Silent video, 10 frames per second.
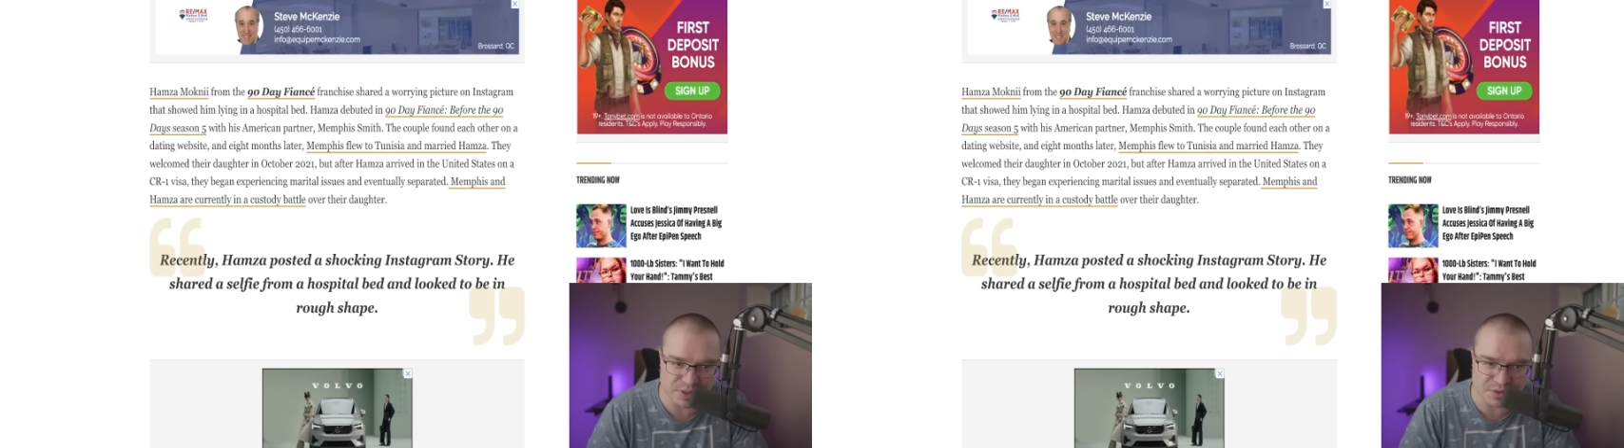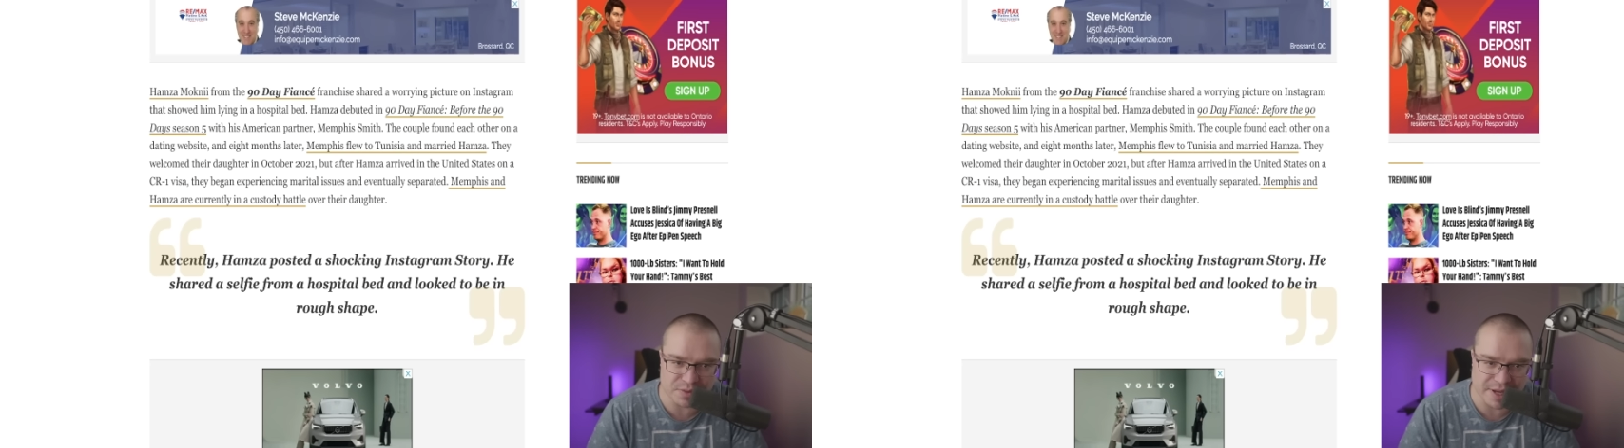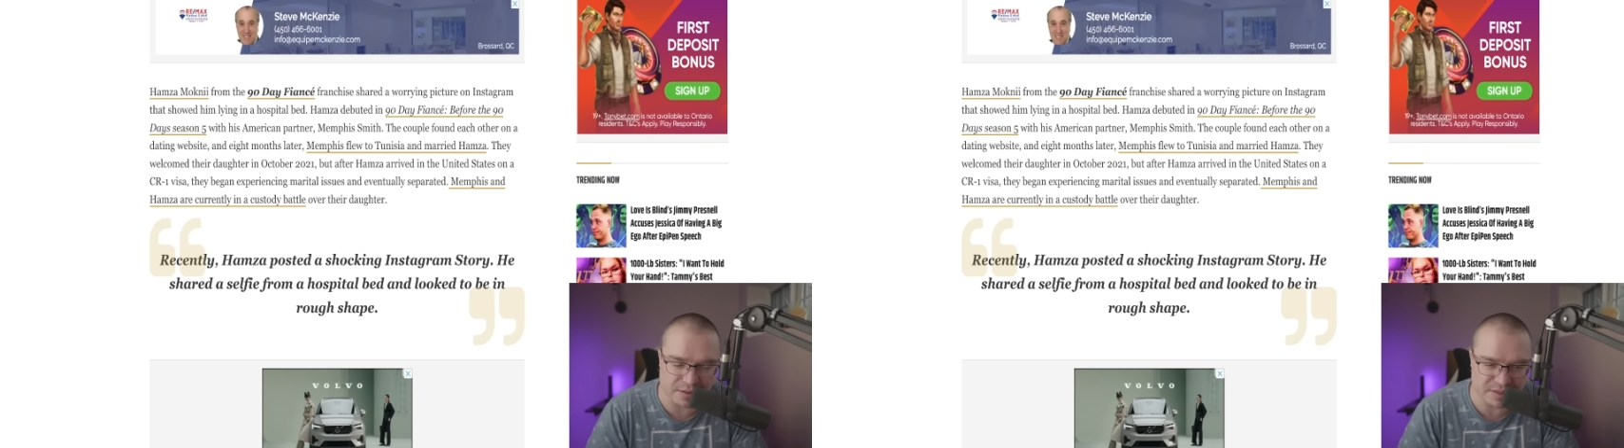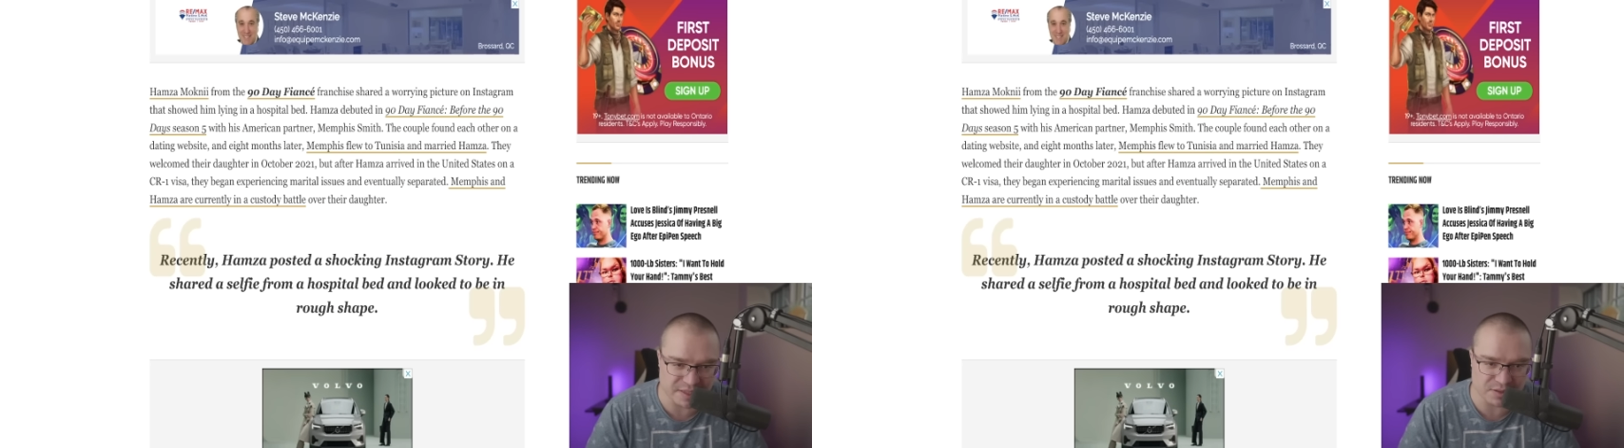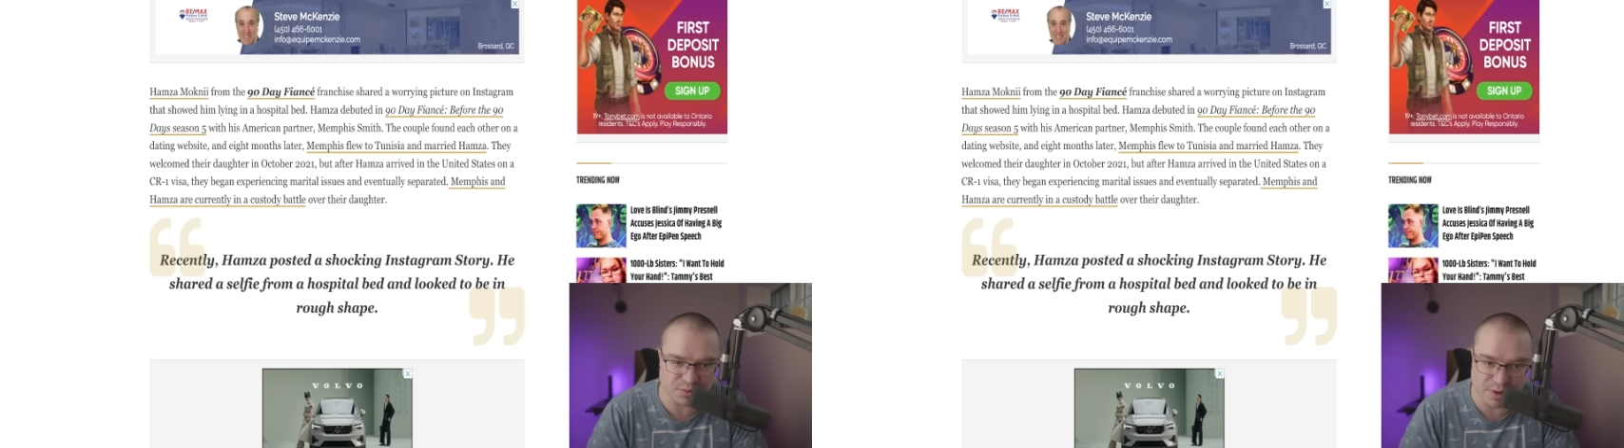
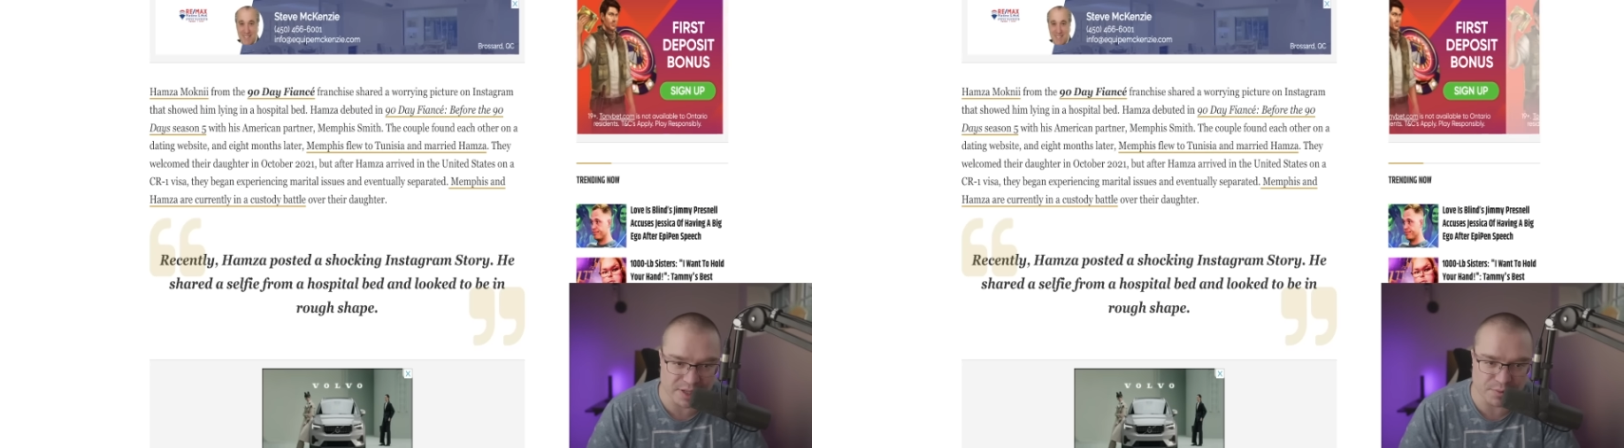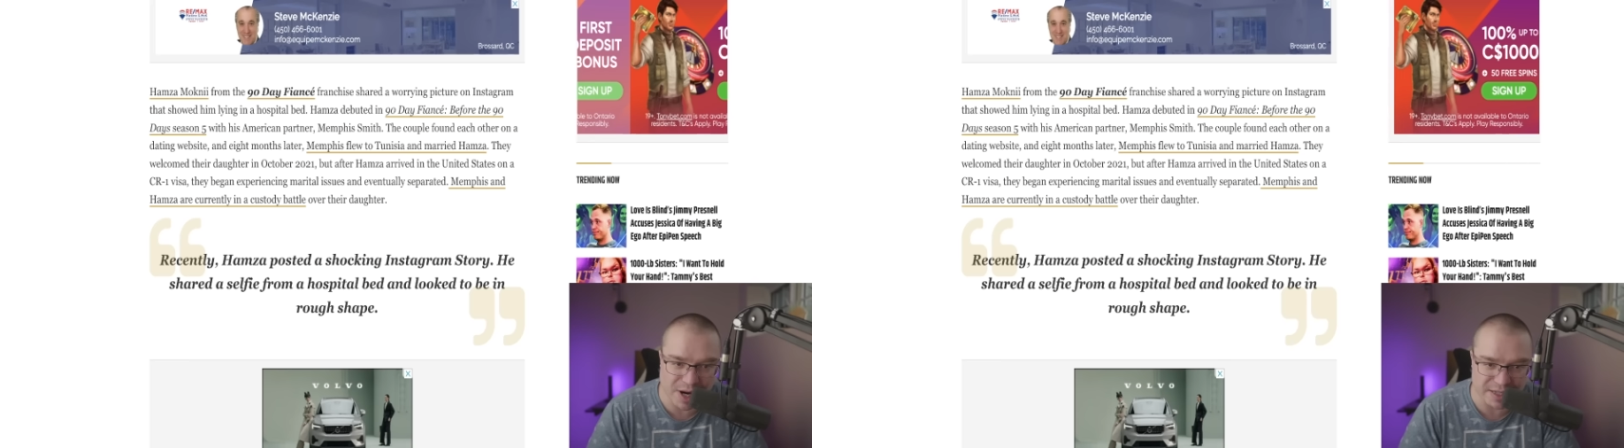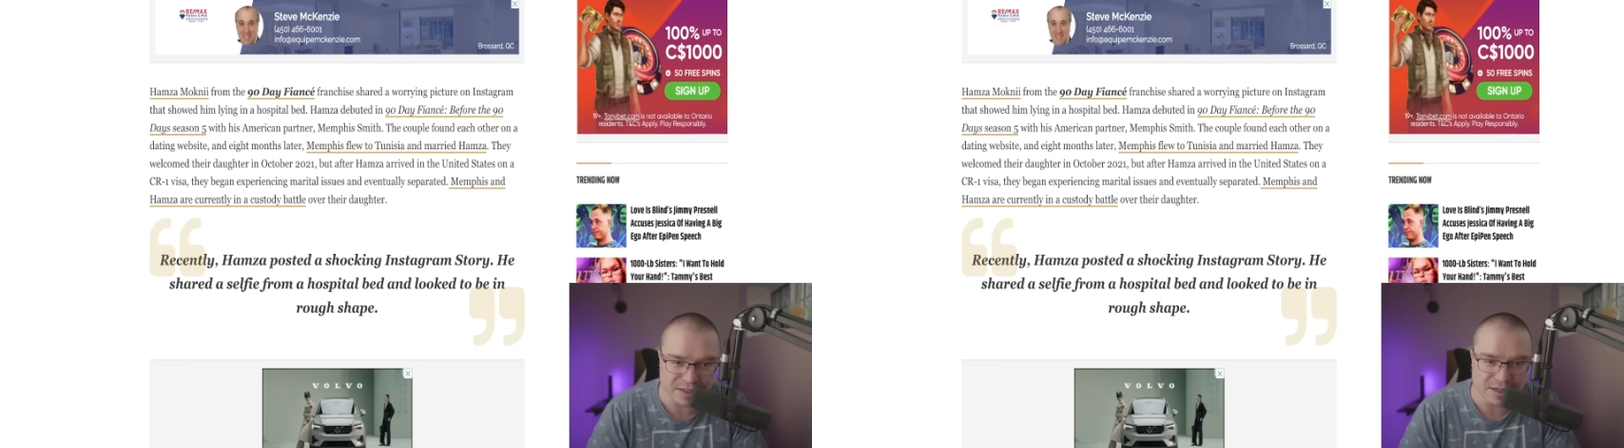2021.